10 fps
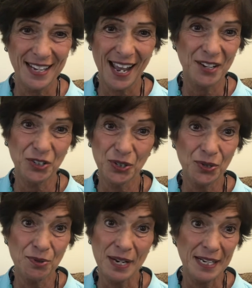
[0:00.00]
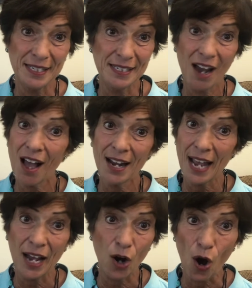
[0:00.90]
and who is not
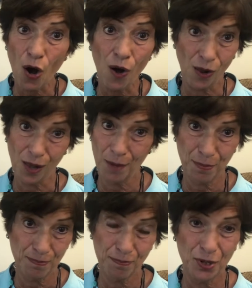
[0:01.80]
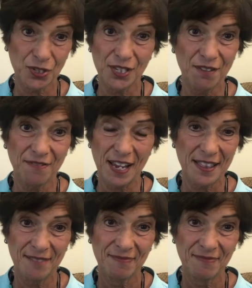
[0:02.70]
at all a person of faith.